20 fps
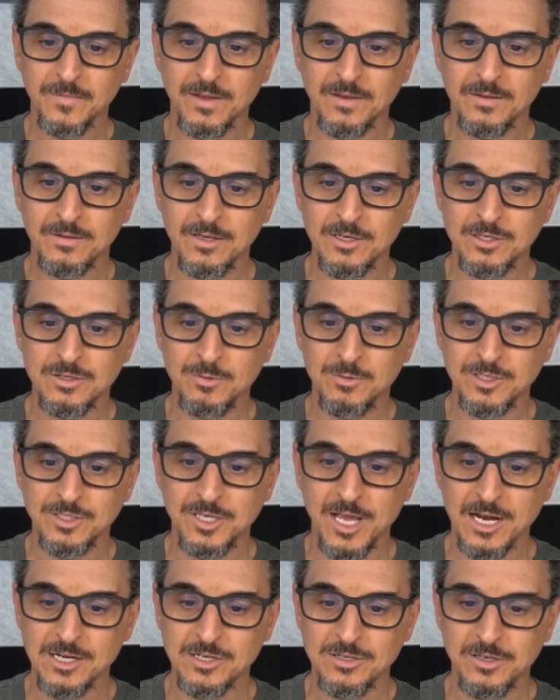This was
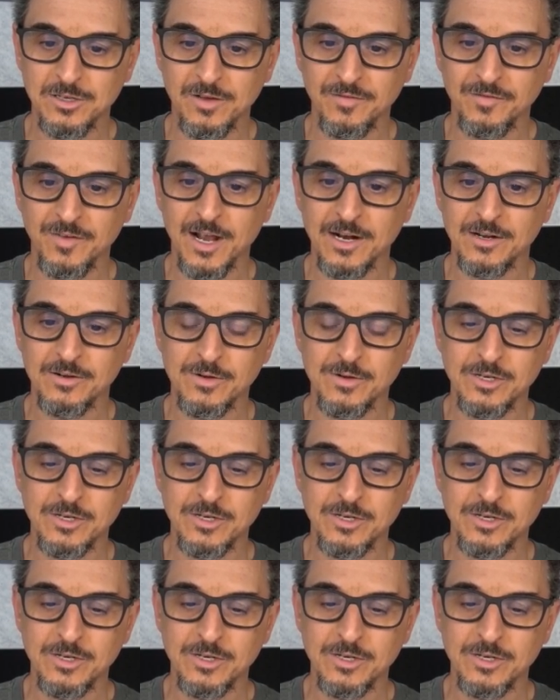actually a factory